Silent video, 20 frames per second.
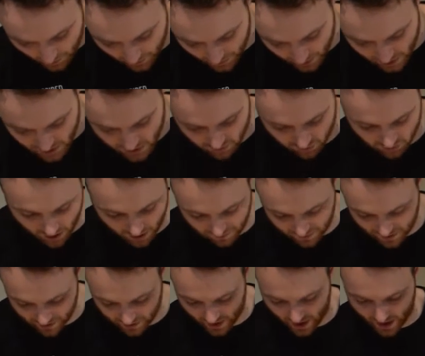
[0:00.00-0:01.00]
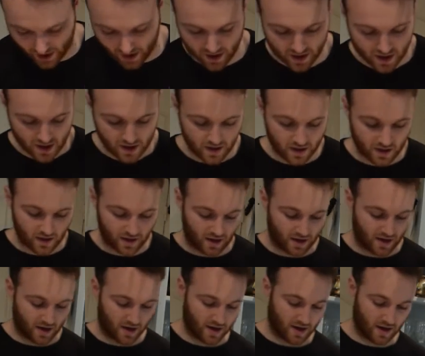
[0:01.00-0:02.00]
we go, it's roughly there.
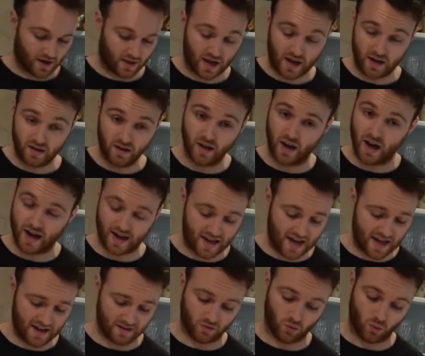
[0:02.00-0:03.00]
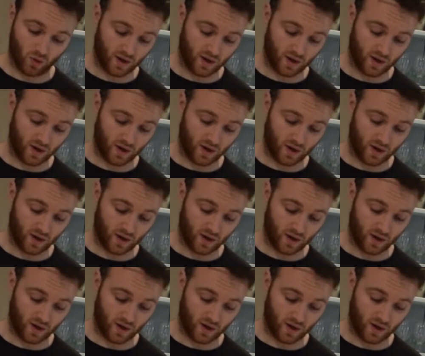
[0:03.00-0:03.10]
And then again,